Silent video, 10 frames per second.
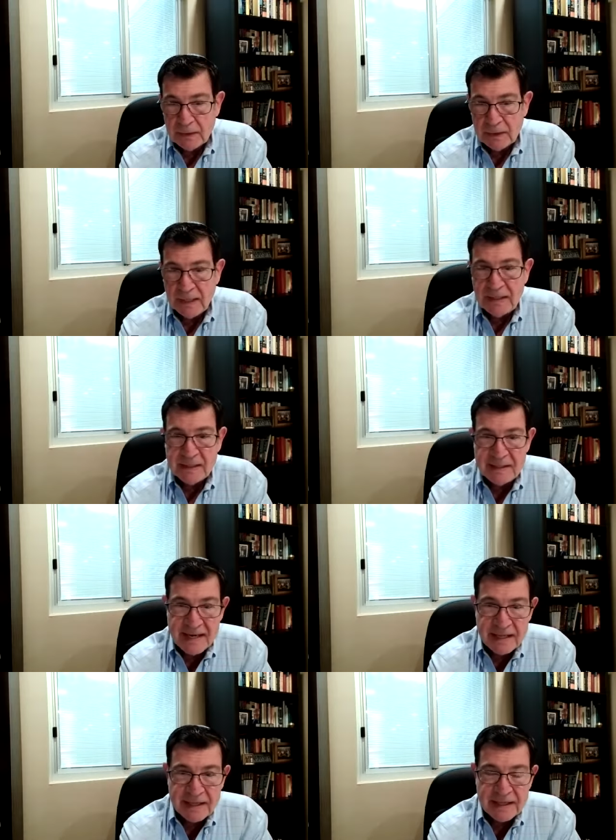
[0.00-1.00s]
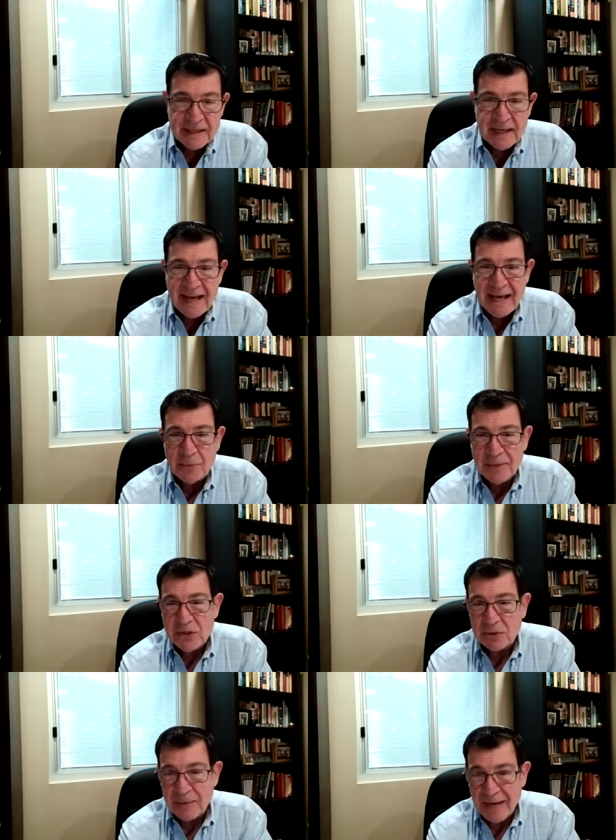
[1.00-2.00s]
Okay, the death and
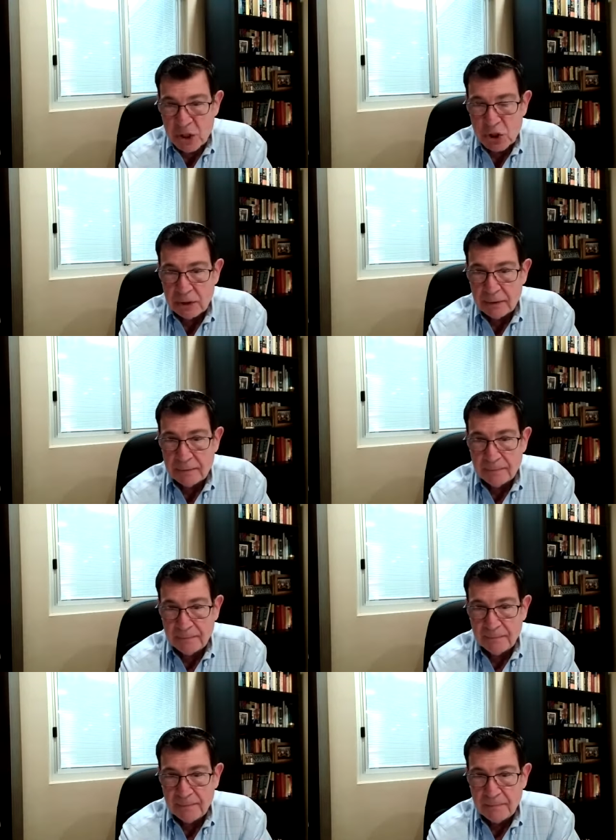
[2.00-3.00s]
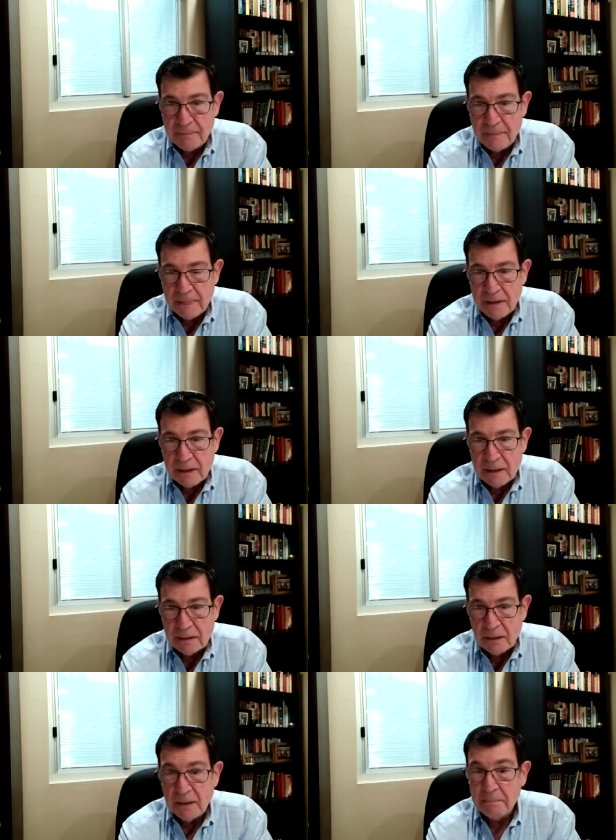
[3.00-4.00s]
resurrection.
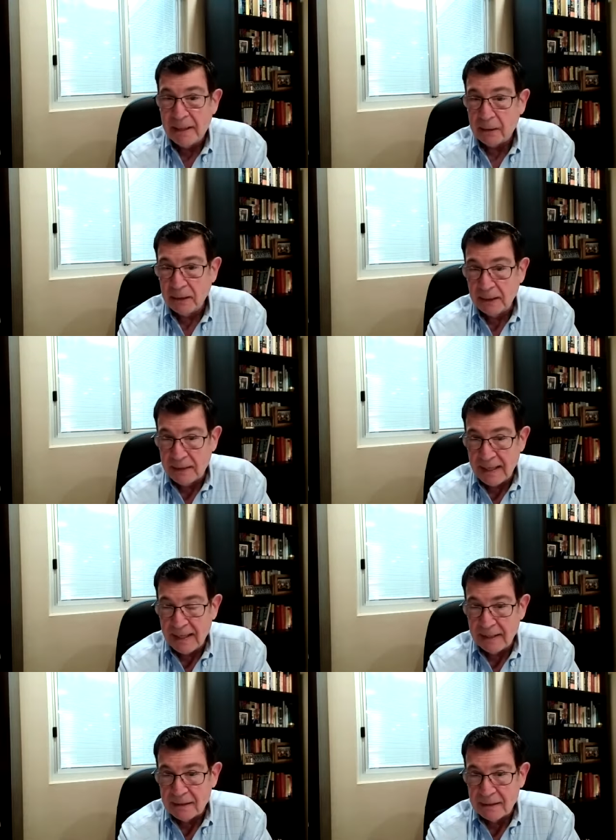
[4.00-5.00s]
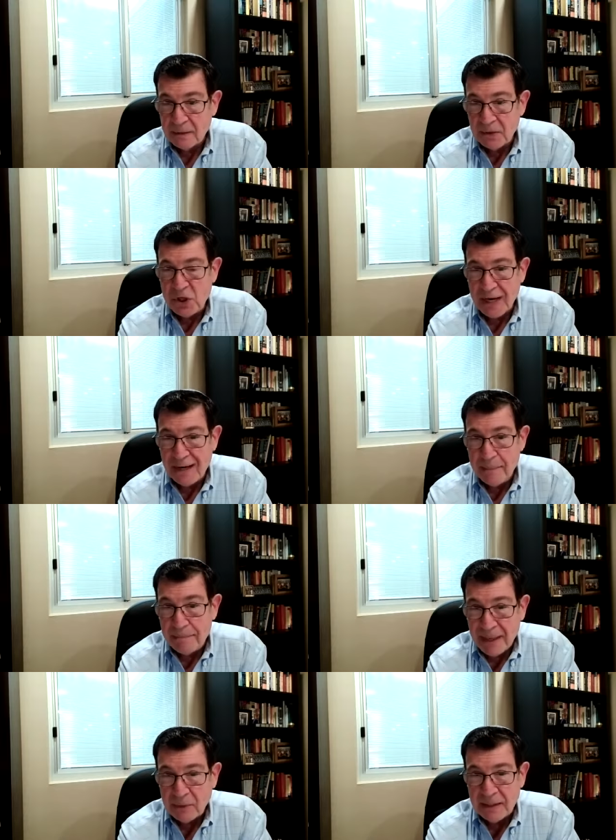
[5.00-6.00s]
You can parallel that. Christianity
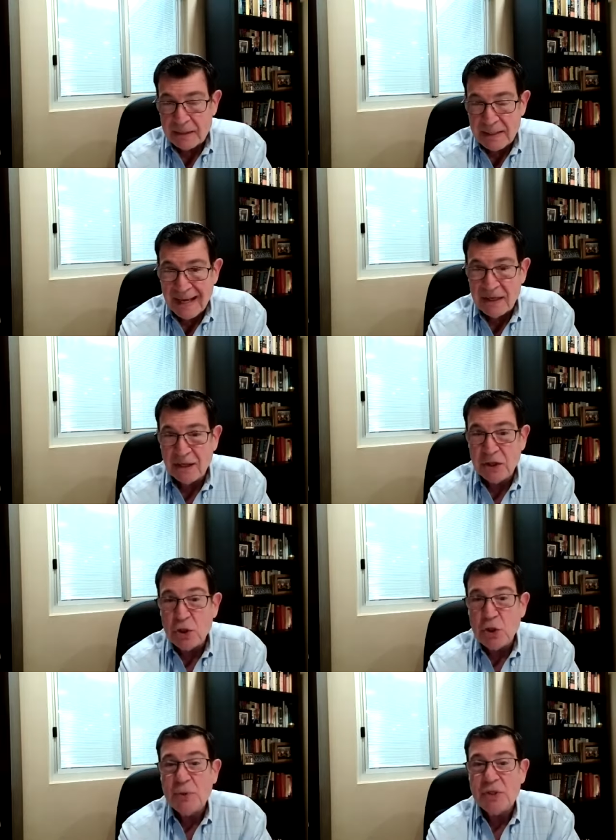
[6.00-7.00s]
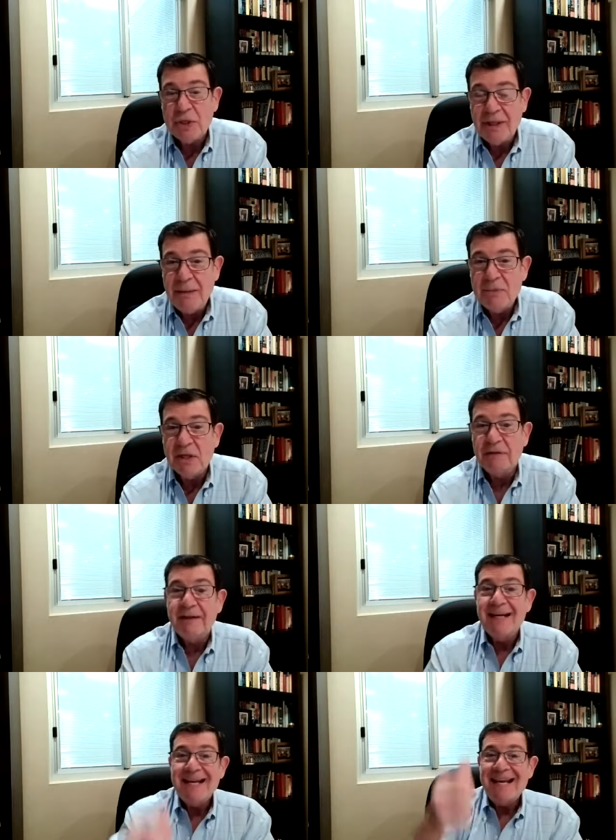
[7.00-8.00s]
parallels that on the Jewish themes of
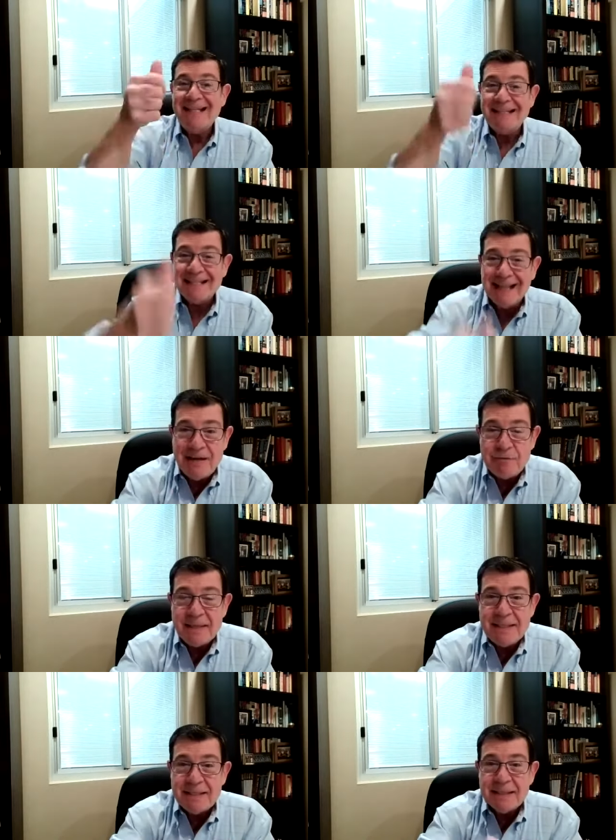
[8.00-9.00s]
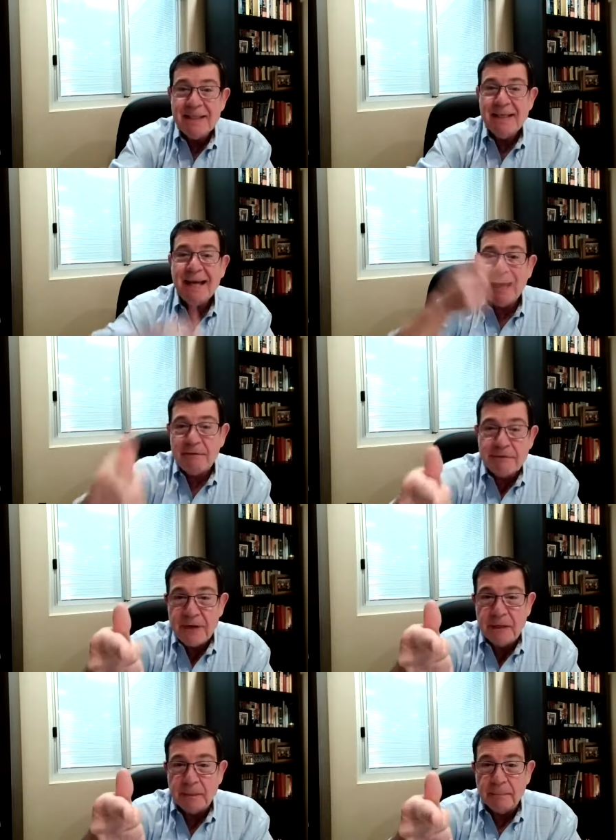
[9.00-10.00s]
enslavement and
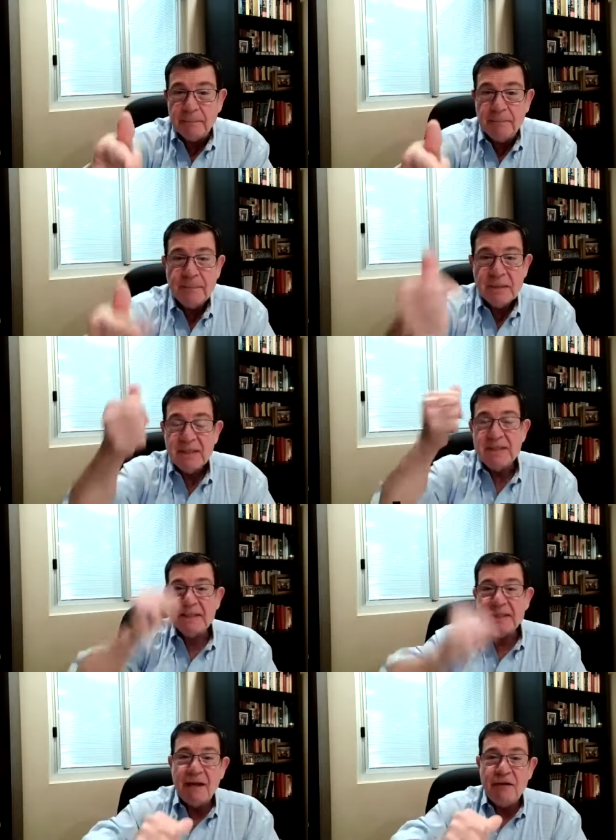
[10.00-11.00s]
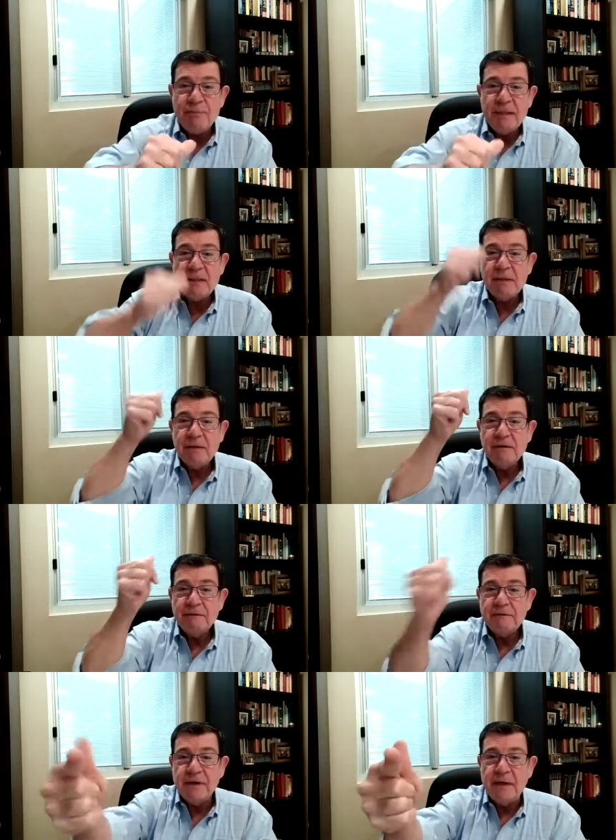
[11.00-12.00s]
freedom. Enslavement,
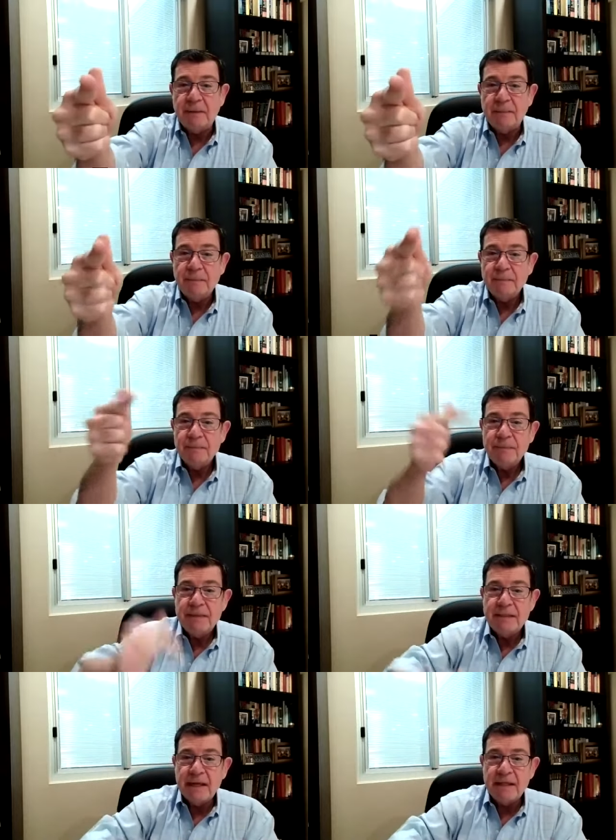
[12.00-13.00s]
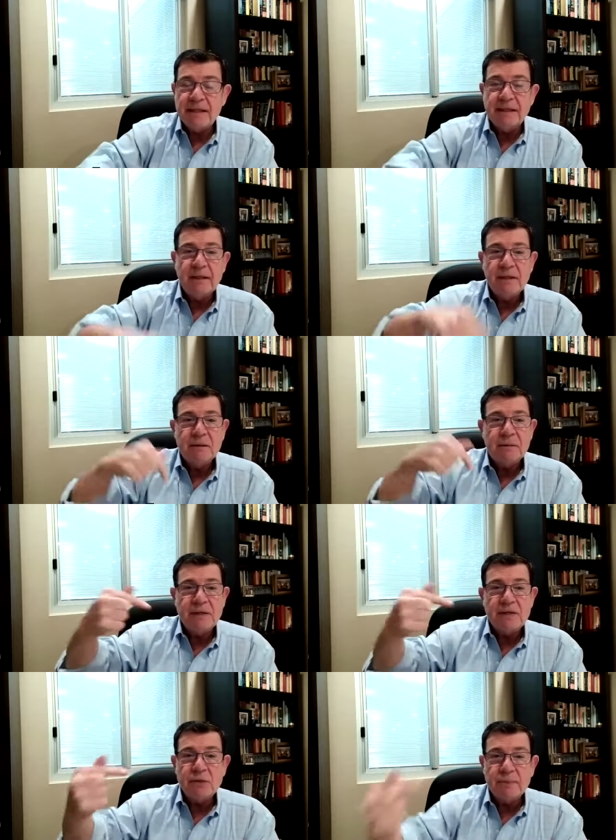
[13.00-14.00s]
freedom, death,
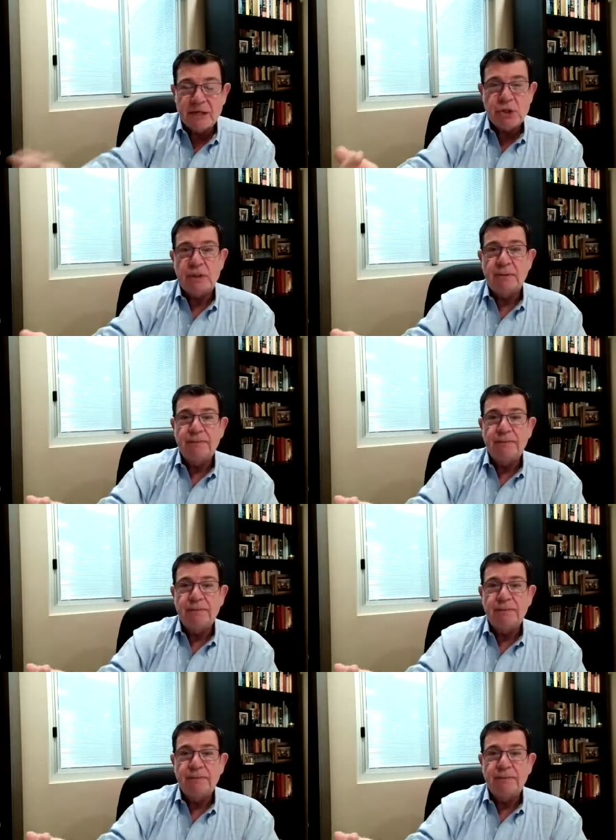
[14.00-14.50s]
resurrection.